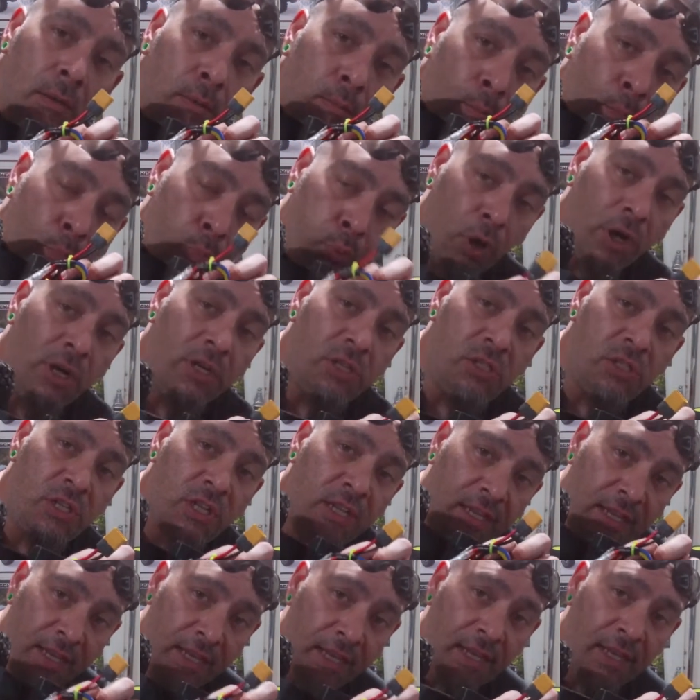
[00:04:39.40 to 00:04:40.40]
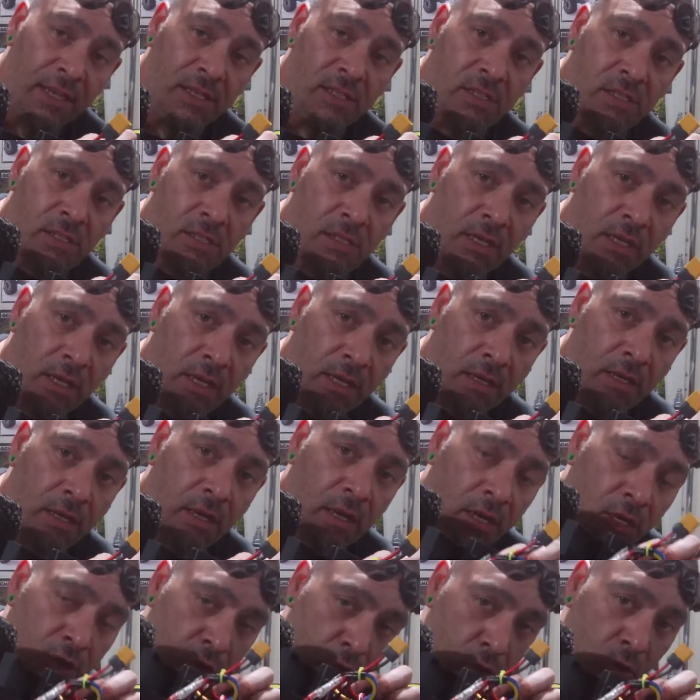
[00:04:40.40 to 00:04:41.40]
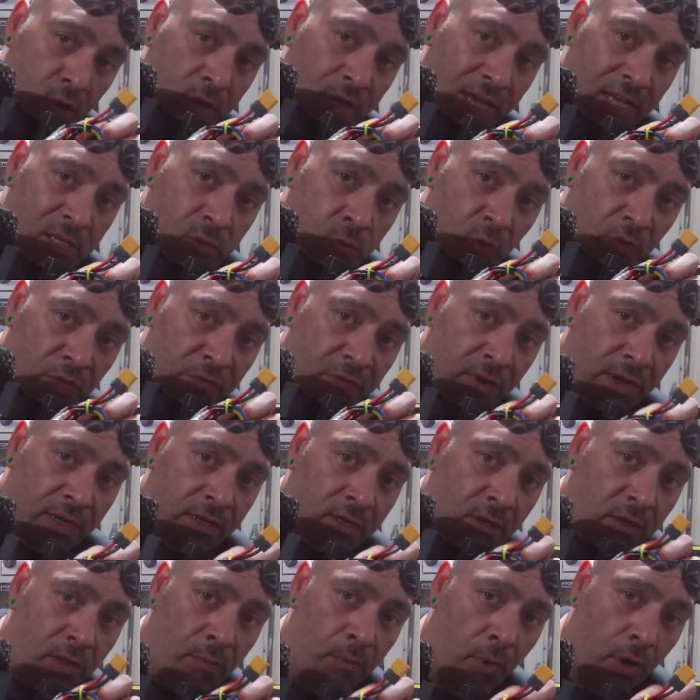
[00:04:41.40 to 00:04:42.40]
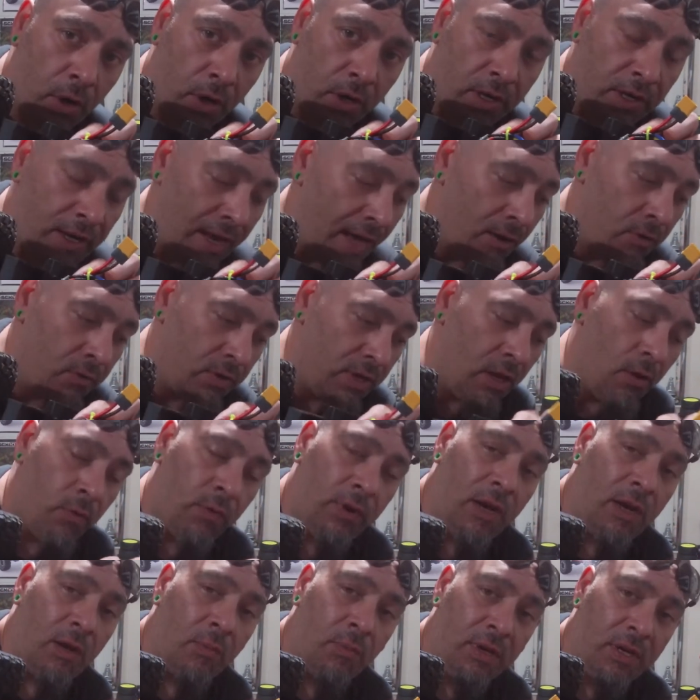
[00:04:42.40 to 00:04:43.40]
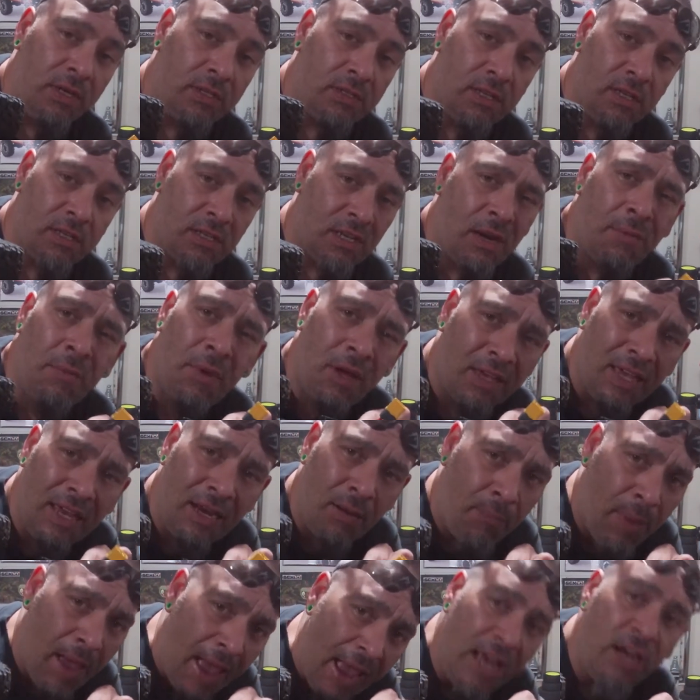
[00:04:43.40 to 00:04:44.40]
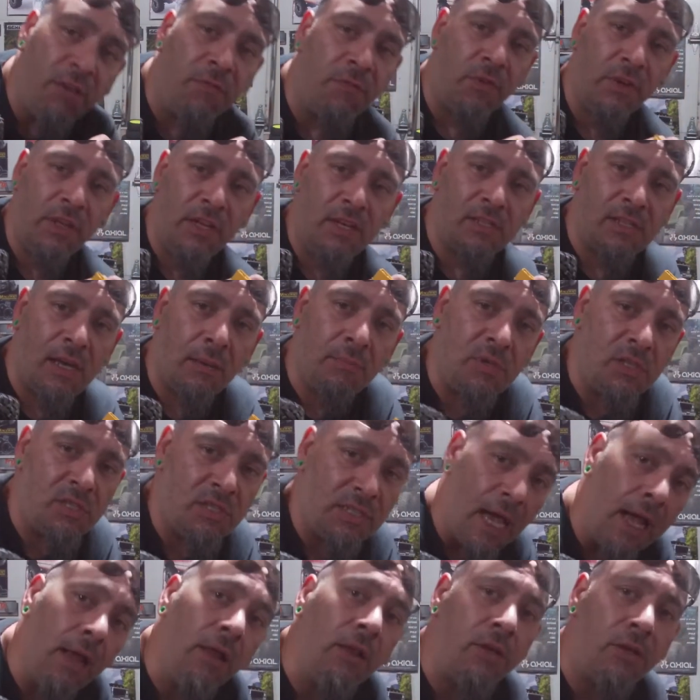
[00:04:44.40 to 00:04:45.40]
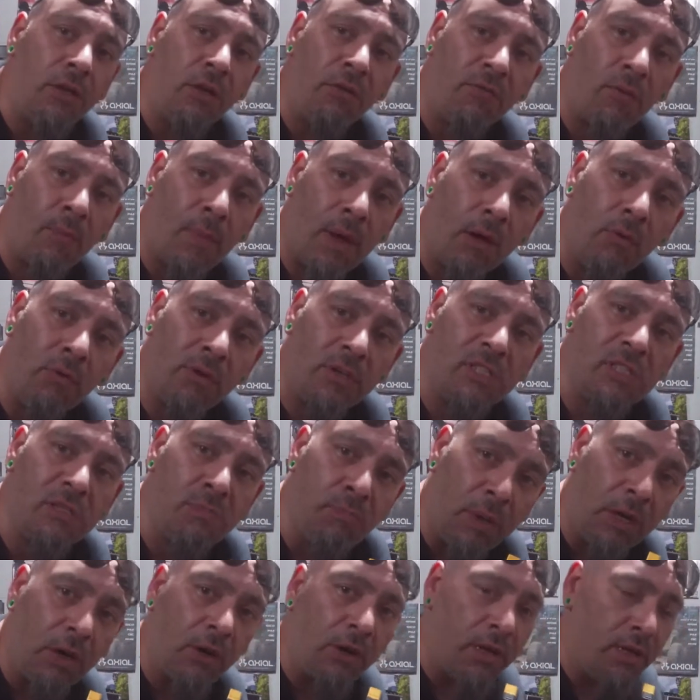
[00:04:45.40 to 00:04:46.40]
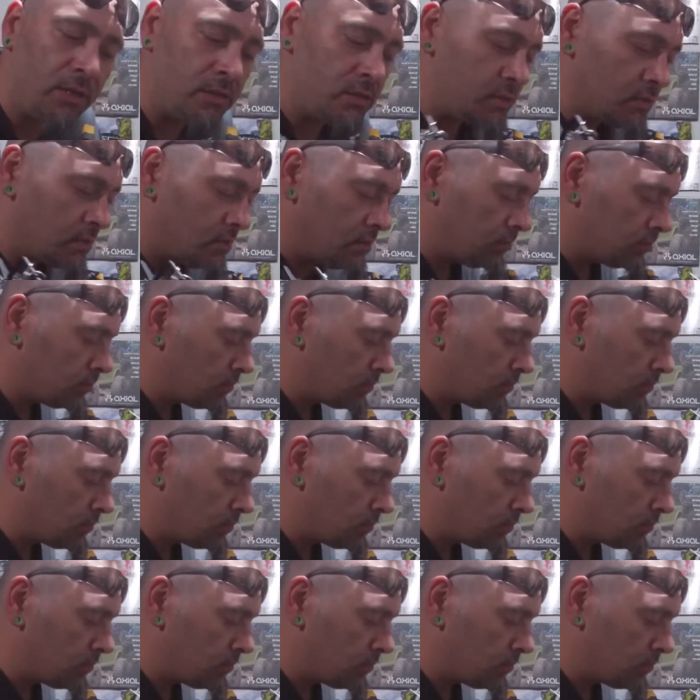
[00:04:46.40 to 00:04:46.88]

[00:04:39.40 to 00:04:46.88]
brushed ESC you guys will find on the market. I don't care what anybody says, and I'm not getting paid for this. I'm just telling you from my own experience.